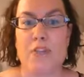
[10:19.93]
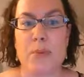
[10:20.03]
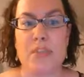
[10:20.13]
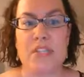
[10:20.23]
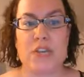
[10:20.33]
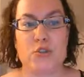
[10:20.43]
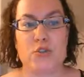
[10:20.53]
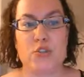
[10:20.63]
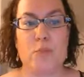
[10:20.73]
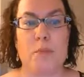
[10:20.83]
the potential
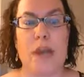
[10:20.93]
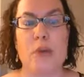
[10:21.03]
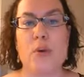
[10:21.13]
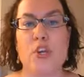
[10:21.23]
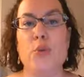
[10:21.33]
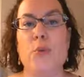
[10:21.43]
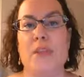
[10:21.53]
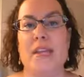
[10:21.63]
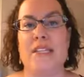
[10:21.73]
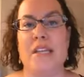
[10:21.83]
to
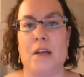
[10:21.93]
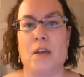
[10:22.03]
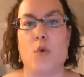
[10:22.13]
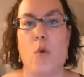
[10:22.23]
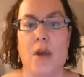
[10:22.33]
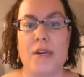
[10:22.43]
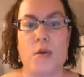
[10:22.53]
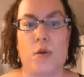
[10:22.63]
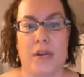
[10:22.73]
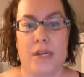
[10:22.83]
bioaccumulate in aquatic
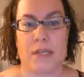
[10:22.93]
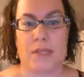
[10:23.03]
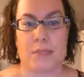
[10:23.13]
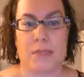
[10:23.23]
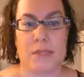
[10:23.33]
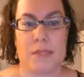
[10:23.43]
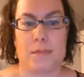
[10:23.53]
organisms.